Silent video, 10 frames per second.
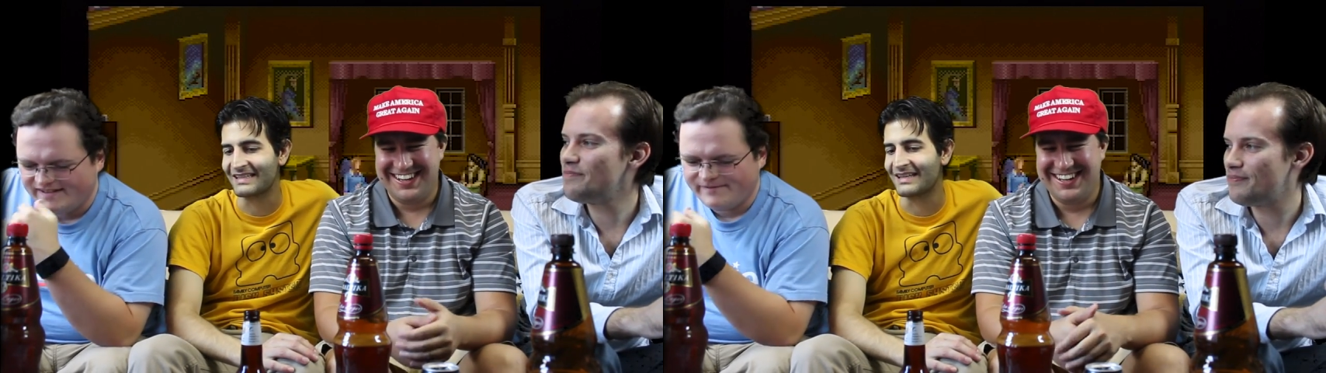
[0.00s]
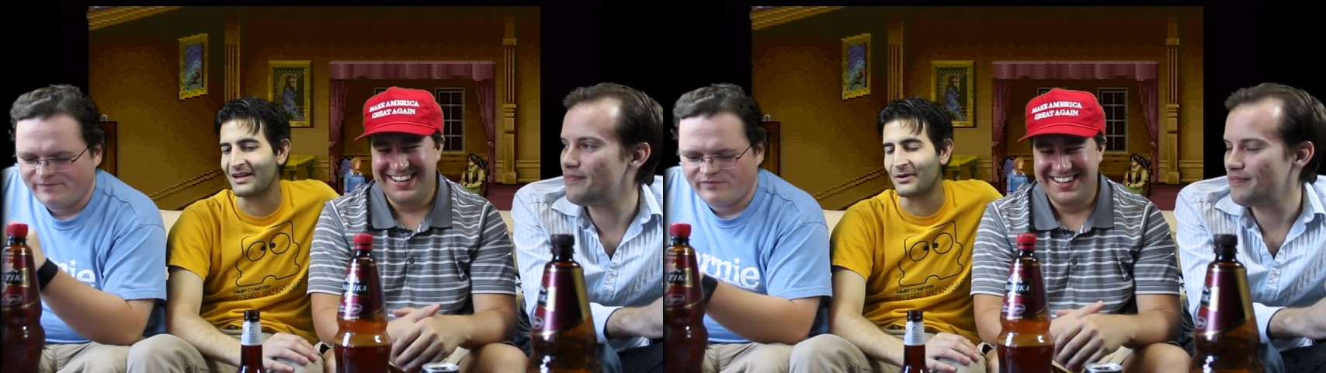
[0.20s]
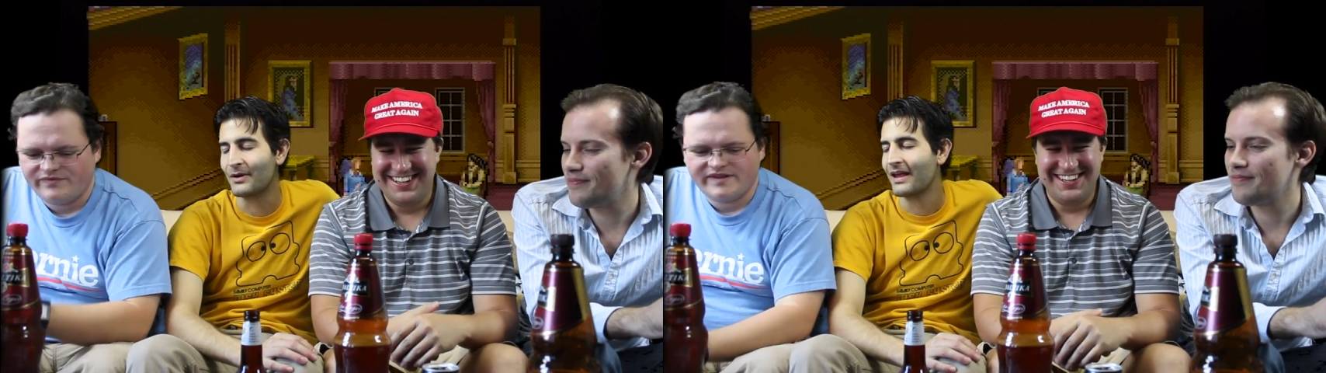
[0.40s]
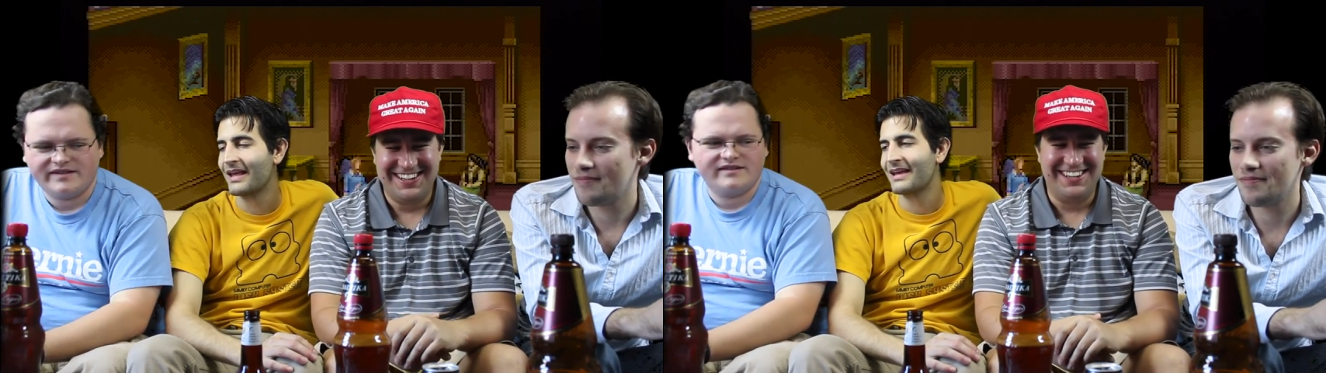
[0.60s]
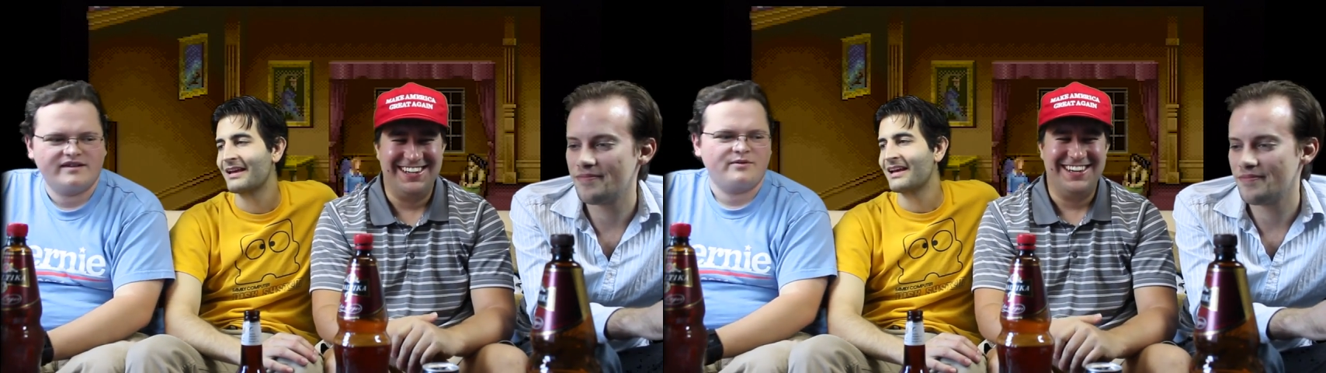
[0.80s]
Speaker 1: mm-hmm. know.
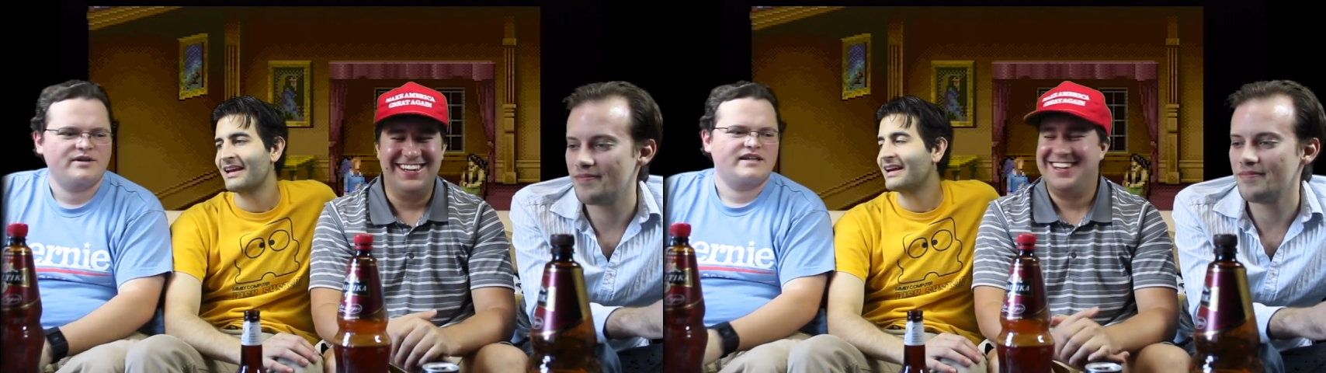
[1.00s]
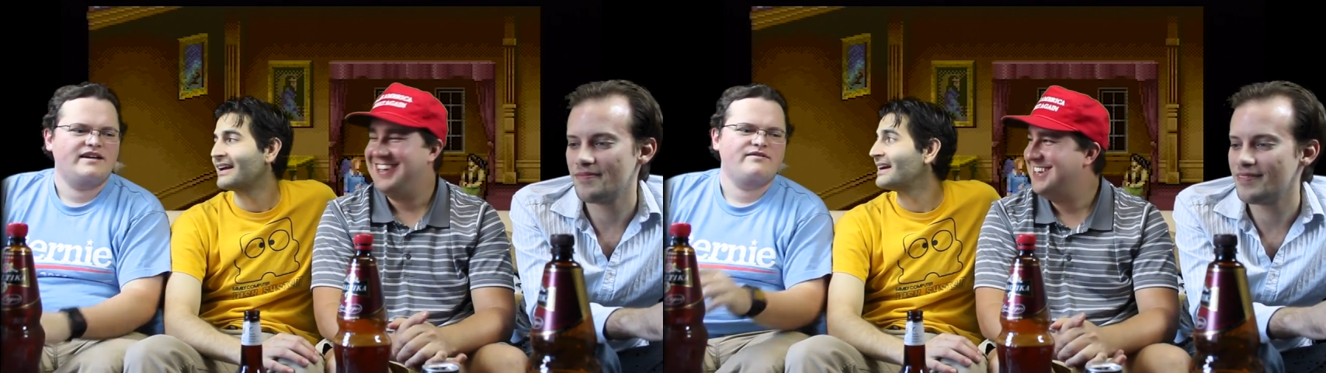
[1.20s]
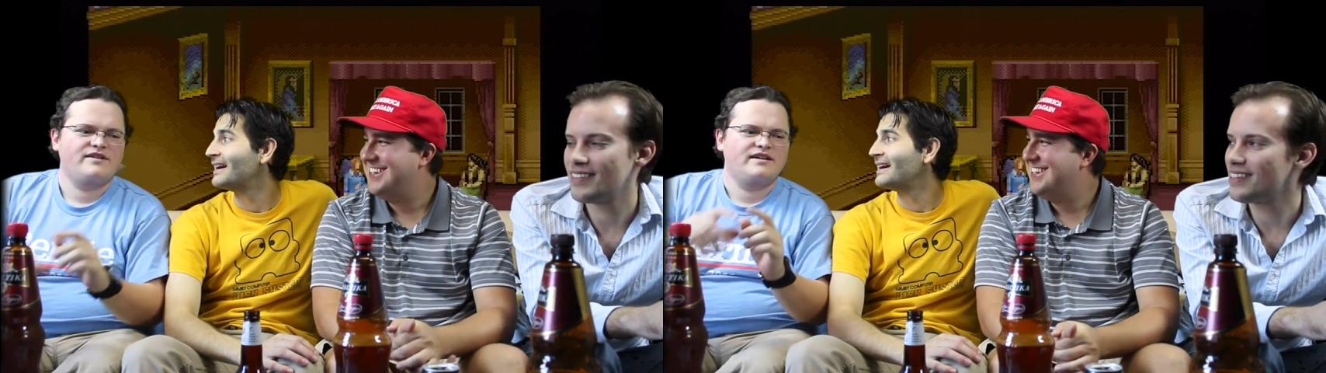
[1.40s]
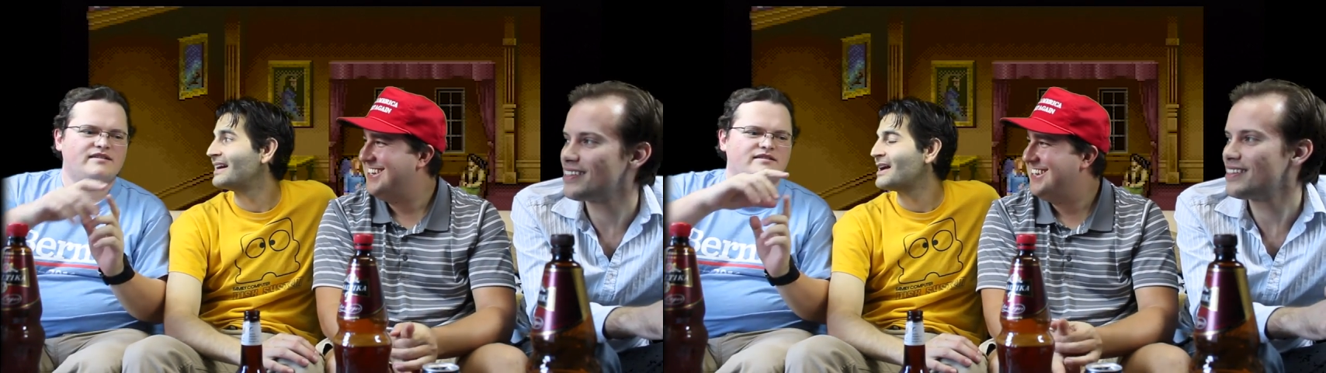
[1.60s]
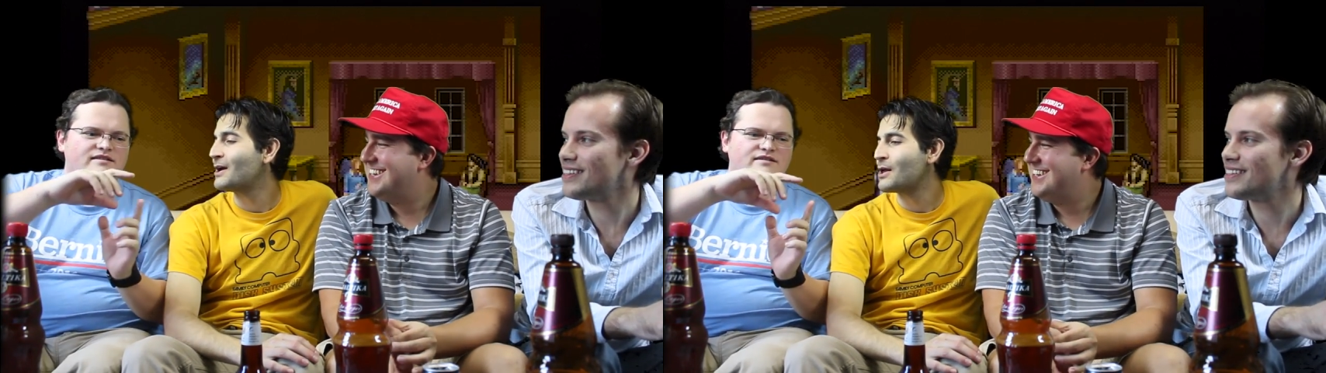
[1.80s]
now we can have the
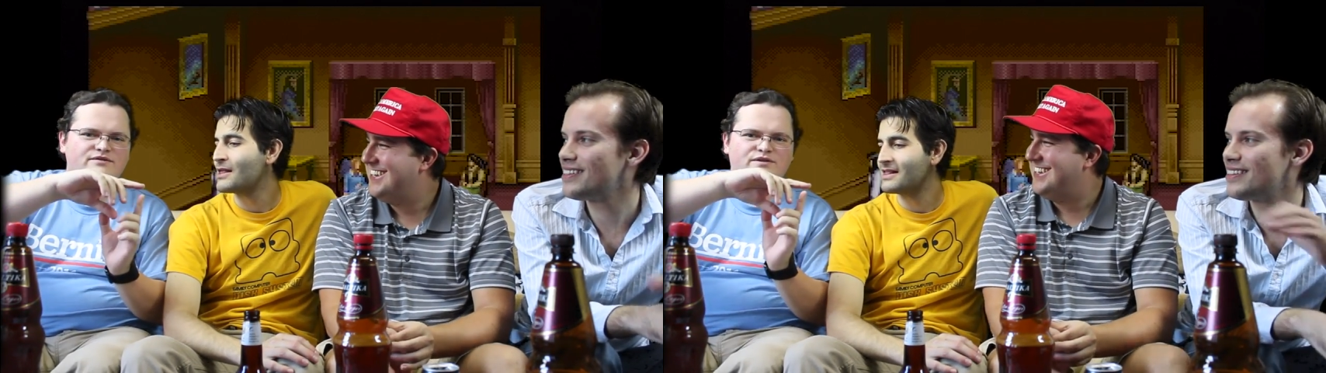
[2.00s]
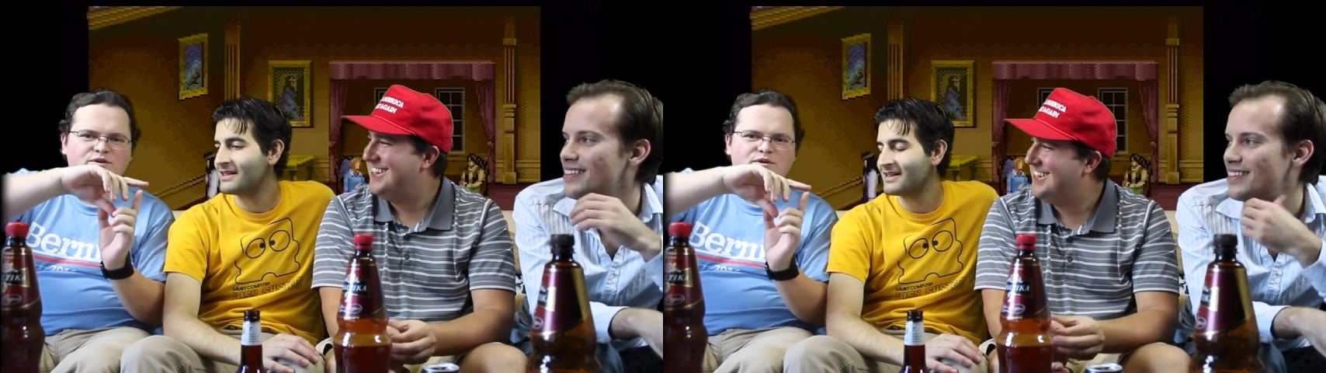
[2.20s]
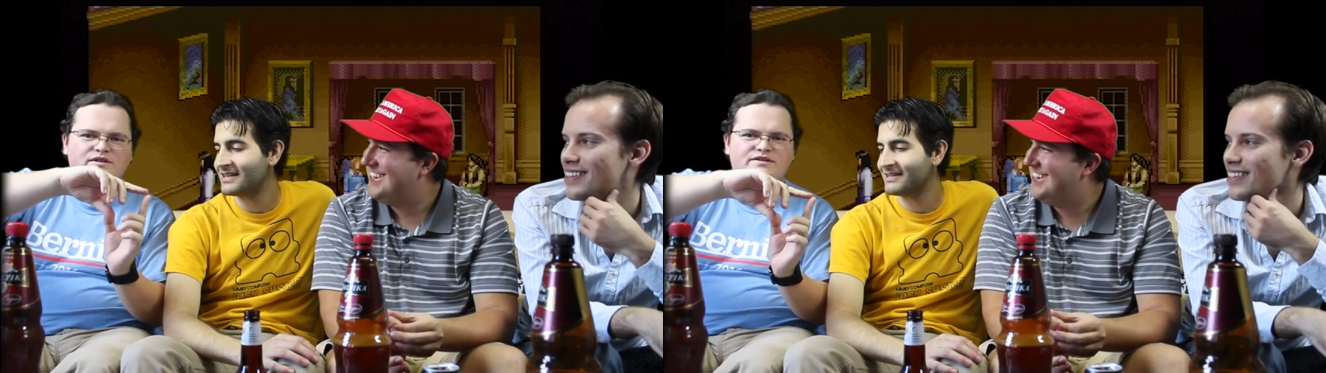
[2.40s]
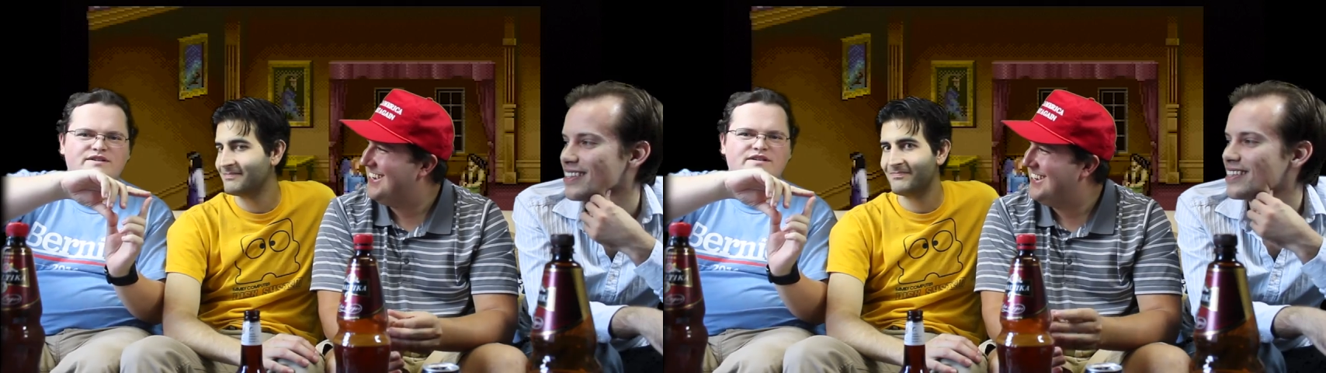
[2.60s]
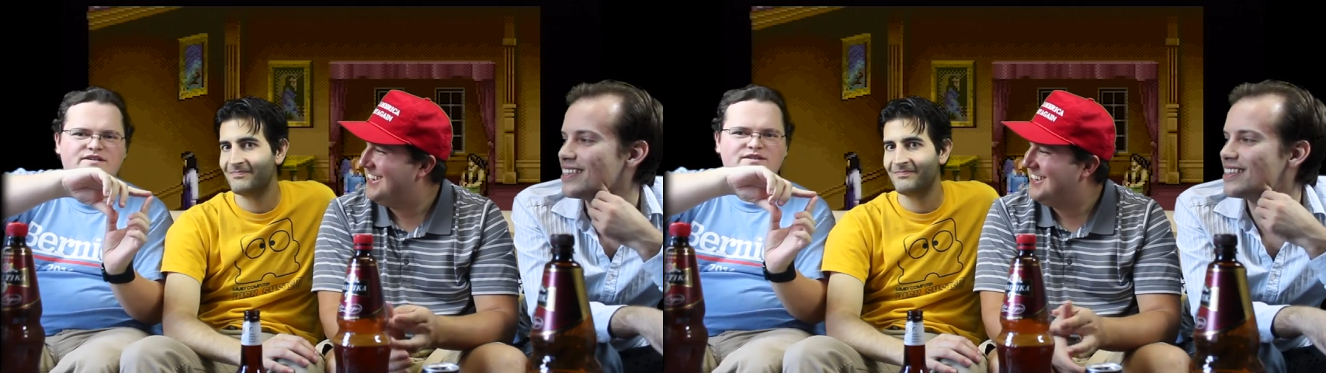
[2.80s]
the, the viewer
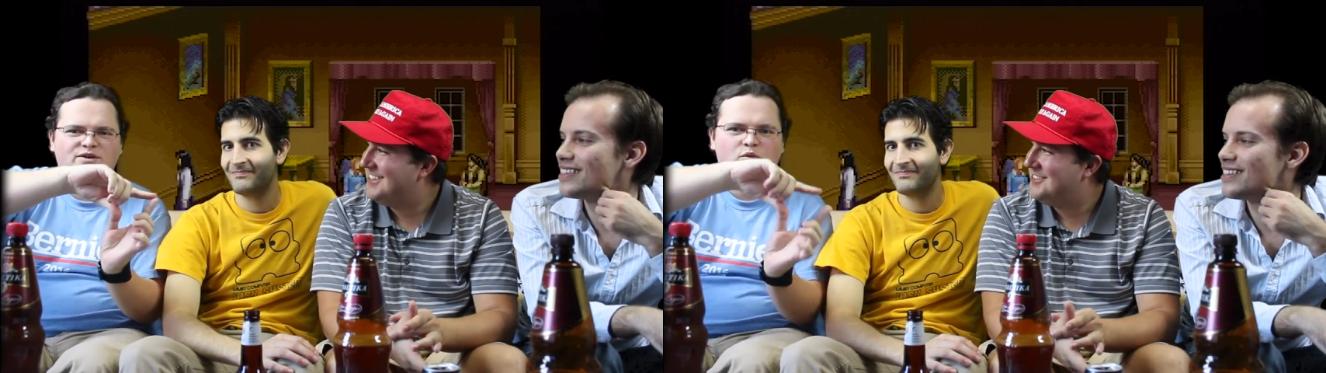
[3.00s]
statistic.